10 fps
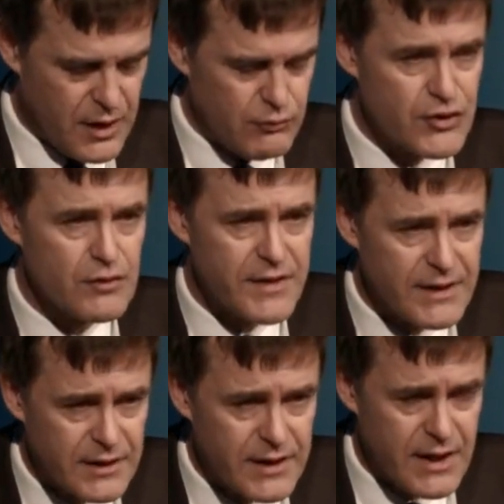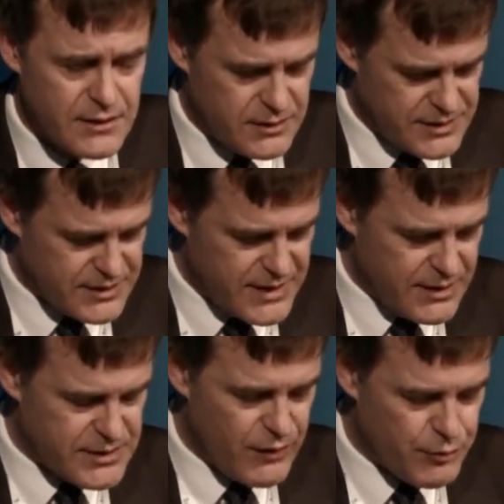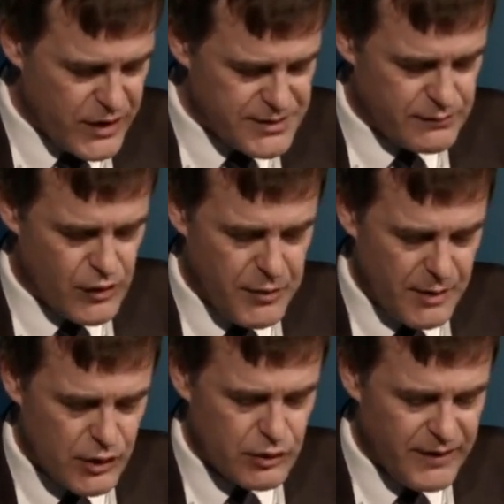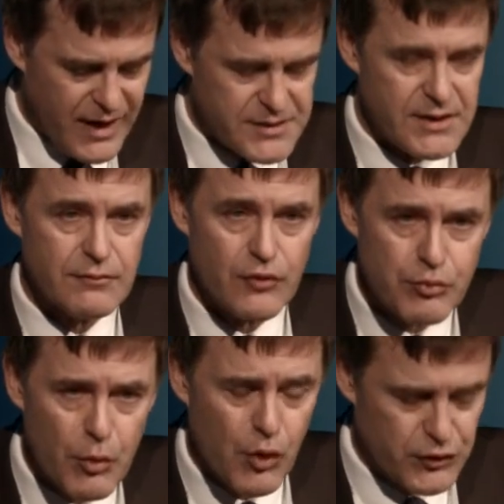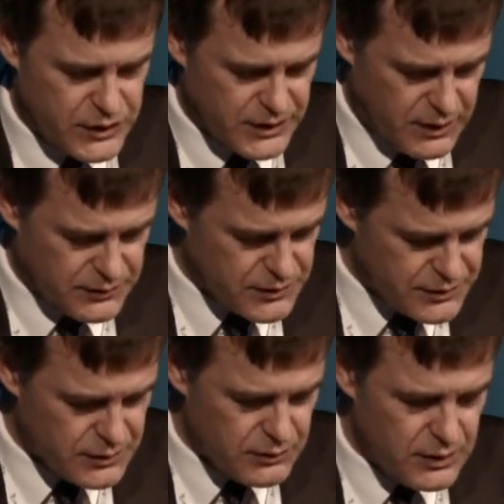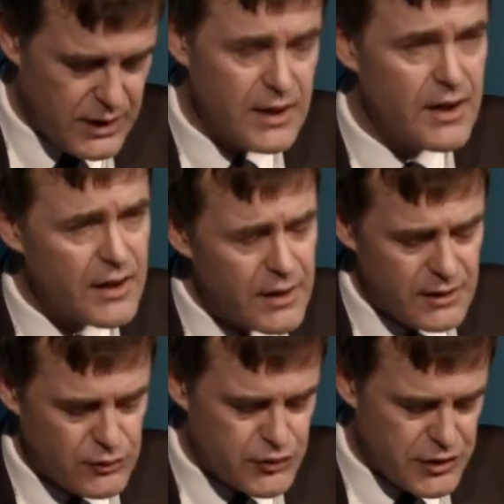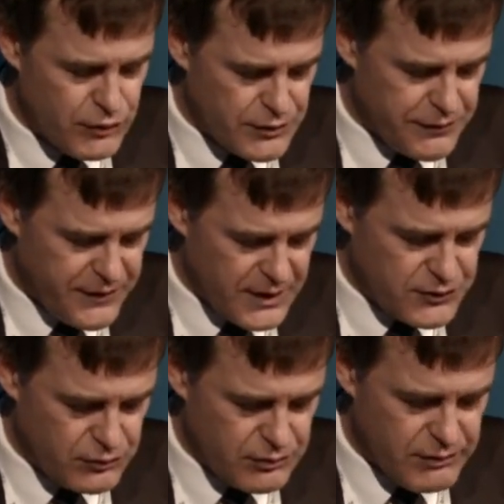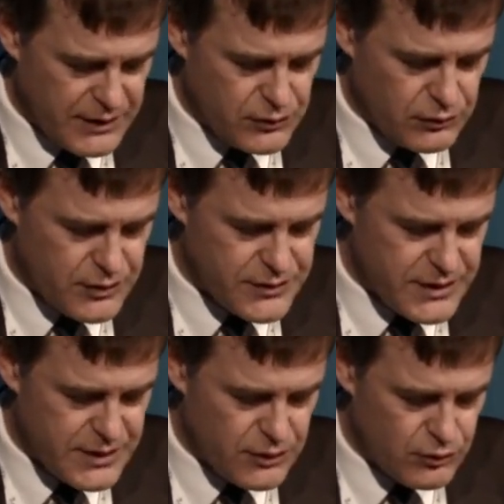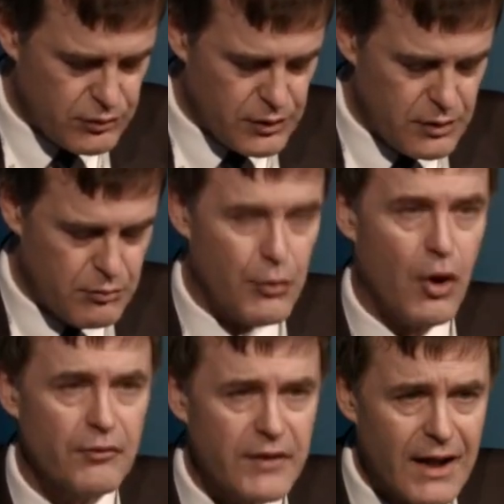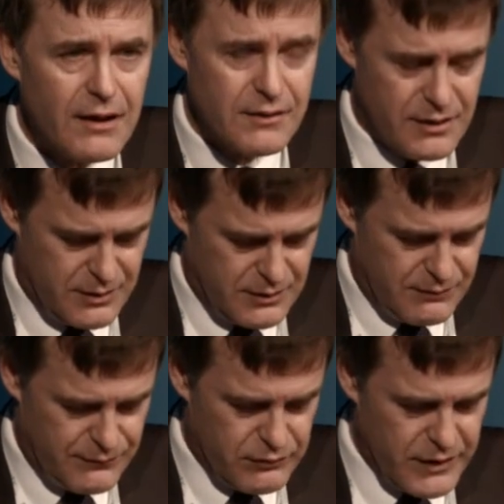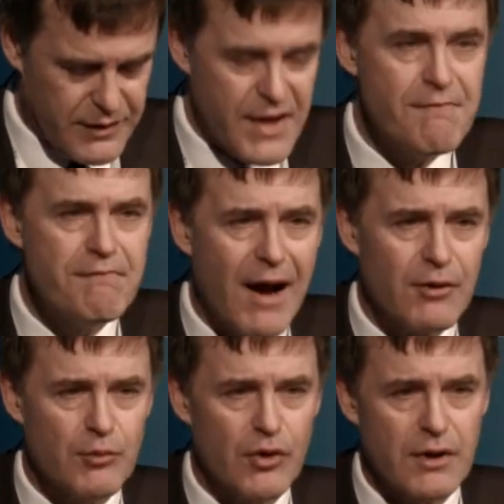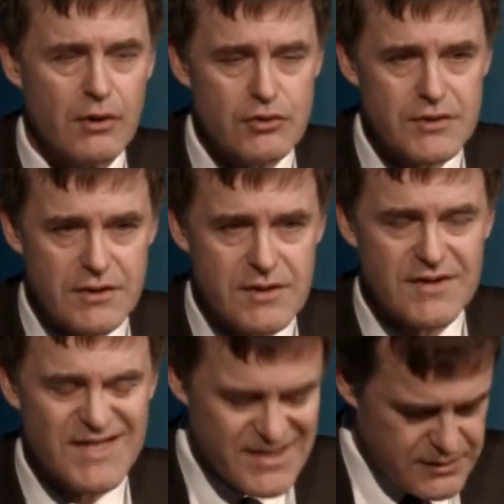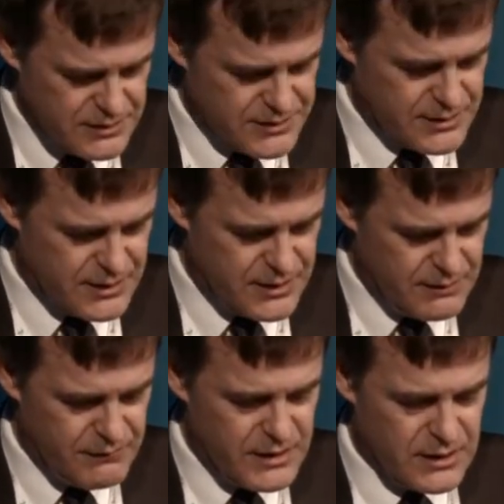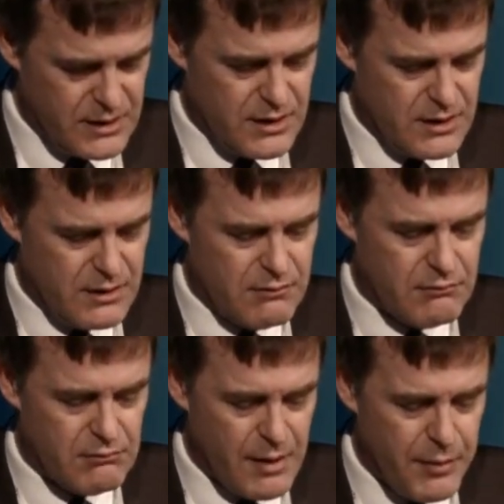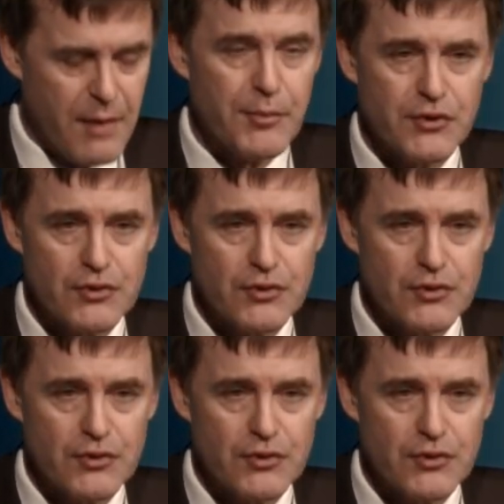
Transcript: I wish to thank again His Excellency the President of the Republic of Iceland for promoting Arctic Circle, and also a word of thanks to Director Sigridur Blondal for her invaluable and constant assistance in the wrap-up